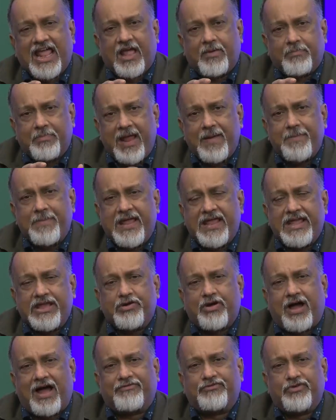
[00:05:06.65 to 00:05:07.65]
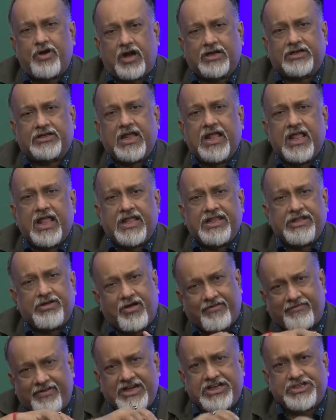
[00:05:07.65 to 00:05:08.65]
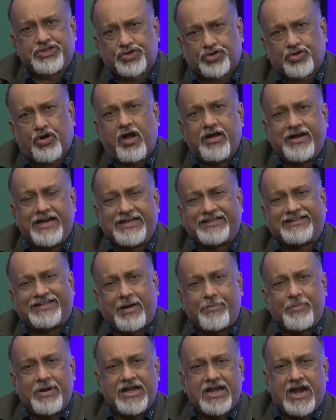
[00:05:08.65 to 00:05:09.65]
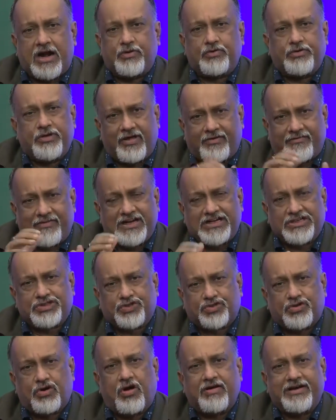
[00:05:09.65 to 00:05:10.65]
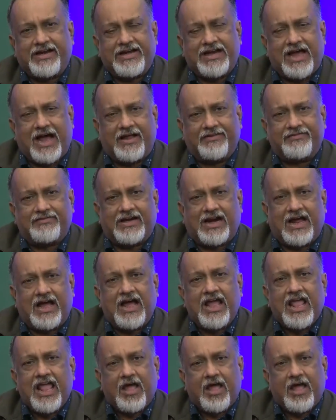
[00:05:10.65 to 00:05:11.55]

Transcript: maybe you have not, you are very strong in Tamil Nadu, you are very strong in Andhra,